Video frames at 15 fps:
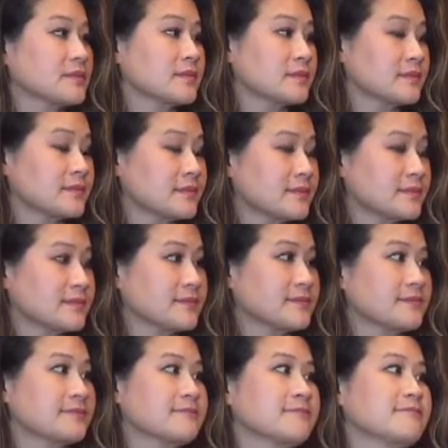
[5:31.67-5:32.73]

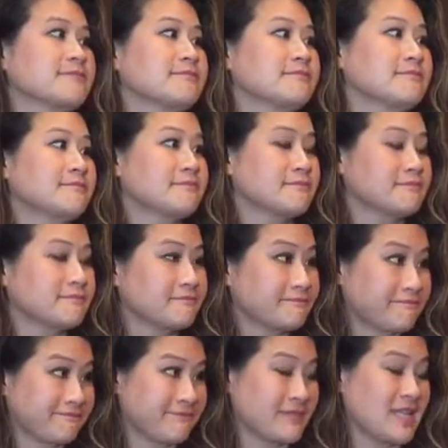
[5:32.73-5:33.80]

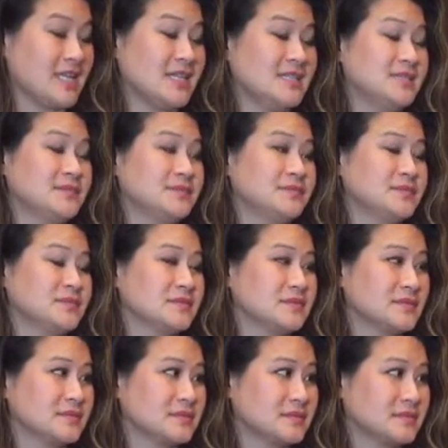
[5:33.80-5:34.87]

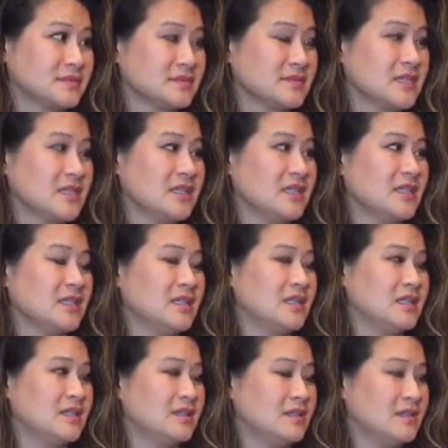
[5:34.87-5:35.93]

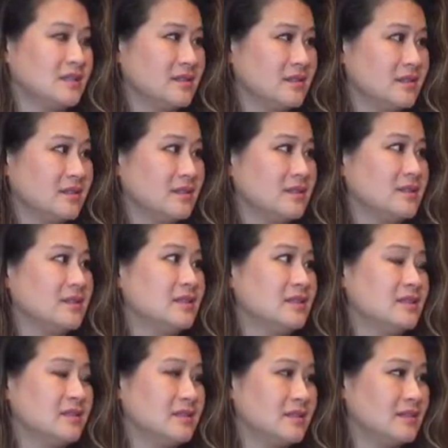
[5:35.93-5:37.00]

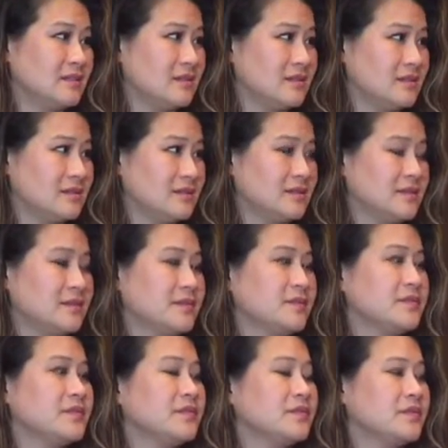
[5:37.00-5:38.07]

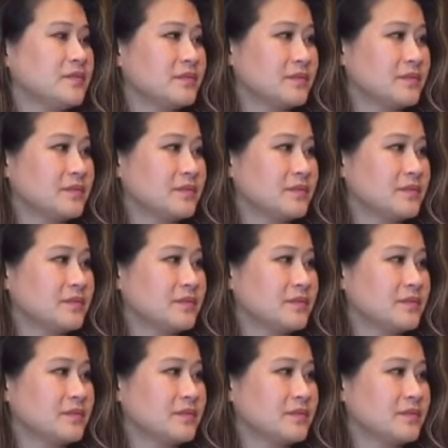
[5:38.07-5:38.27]
[no speech]